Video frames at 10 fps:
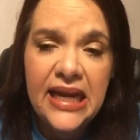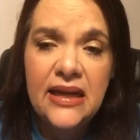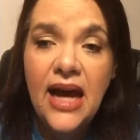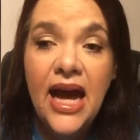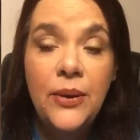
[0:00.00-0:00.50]

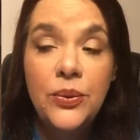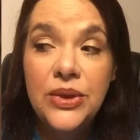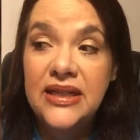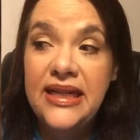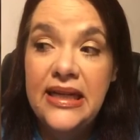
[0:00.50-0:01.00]
And I
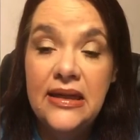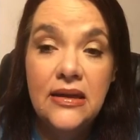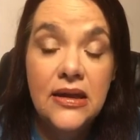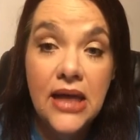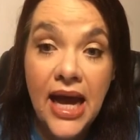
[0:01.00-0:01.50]

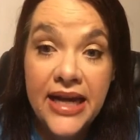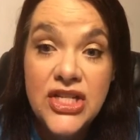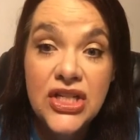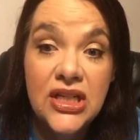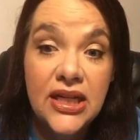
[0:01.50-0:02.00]
really,
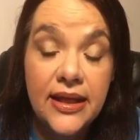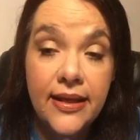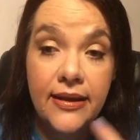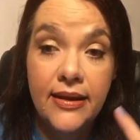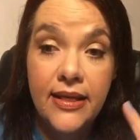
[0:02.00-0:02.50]
I took
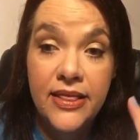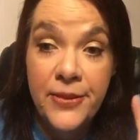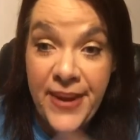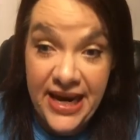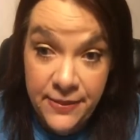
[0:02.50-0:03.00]

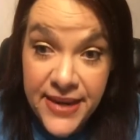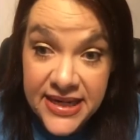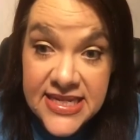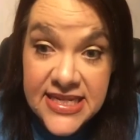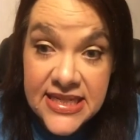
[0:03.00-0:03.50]
the pain
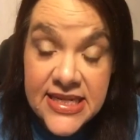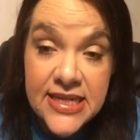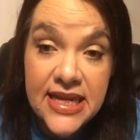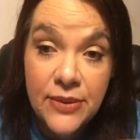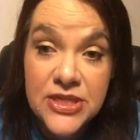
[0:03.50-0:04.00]

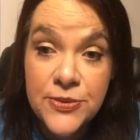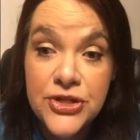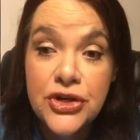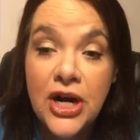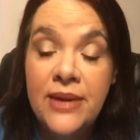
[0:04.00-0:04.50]
medicine that was
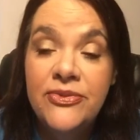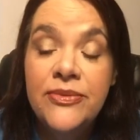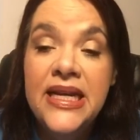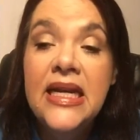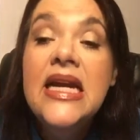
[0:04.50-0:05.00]
prescribed
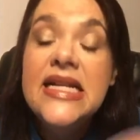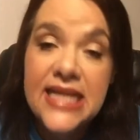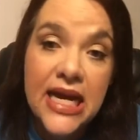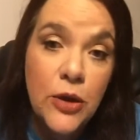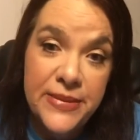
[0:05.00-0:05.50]
for me
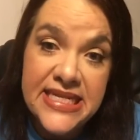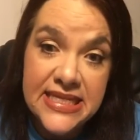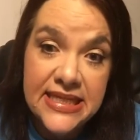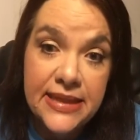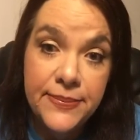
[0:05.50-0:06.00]
to help me
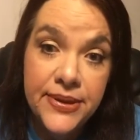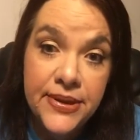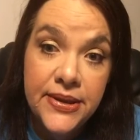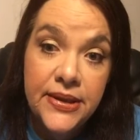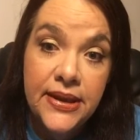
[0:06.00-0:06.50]
sleep
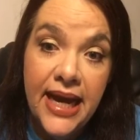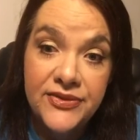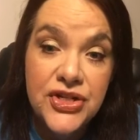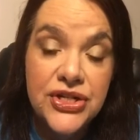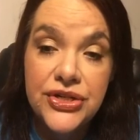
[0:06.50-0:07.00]

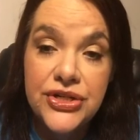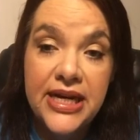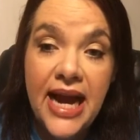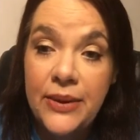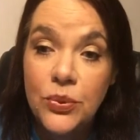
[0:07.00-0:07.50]
after
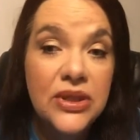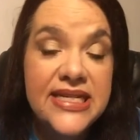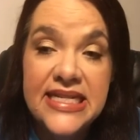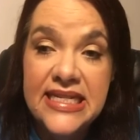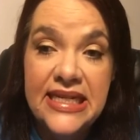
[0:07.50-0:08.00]
surgery. I
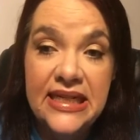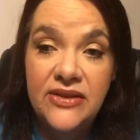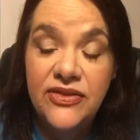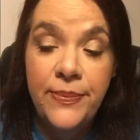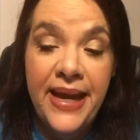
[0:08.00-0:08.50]
really didn't need
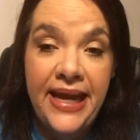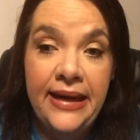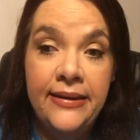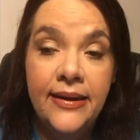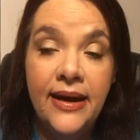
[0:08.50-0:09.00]
it for
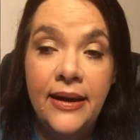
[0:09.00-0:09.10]
pain.